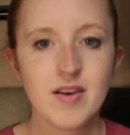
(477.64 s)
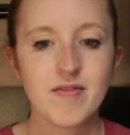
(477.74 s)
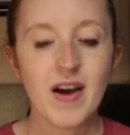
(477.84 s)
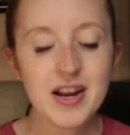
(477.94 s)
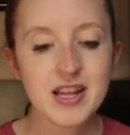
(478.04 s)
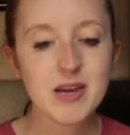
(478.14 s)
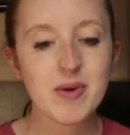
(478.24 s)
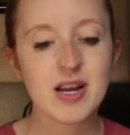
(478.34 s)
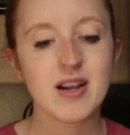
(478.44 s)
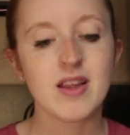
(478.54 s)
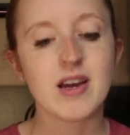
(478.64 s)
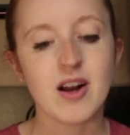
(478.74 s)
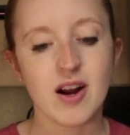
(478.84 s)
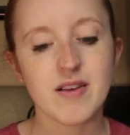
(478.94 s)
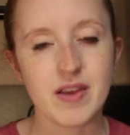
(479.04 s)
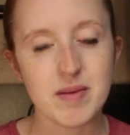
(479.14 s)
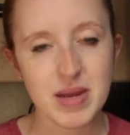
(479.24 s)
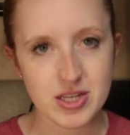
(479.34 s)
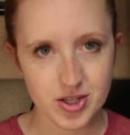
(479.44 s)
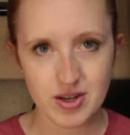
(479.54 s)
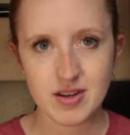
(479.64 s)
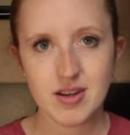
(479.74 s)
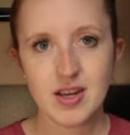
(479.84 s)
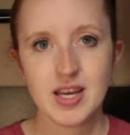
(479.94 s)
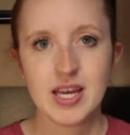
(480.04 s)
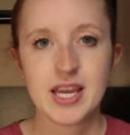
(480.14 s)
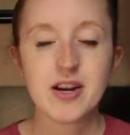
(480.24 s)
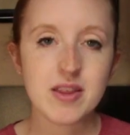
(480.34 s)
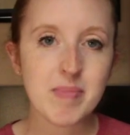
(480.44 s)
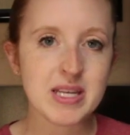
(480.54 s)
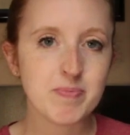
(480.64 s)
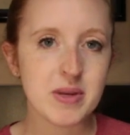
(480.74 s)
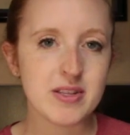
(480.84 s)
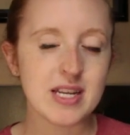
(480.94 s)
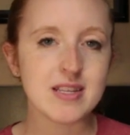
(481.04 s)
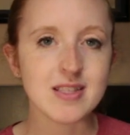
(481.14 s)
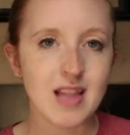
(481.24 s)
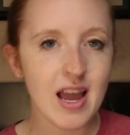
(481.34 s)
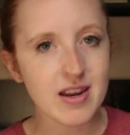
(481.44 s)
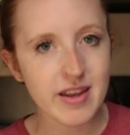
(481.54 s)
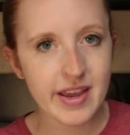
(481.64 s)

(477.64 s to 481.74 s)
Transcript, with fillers: Finally, we're going to look at Art of Animation. Here, the best building is Lion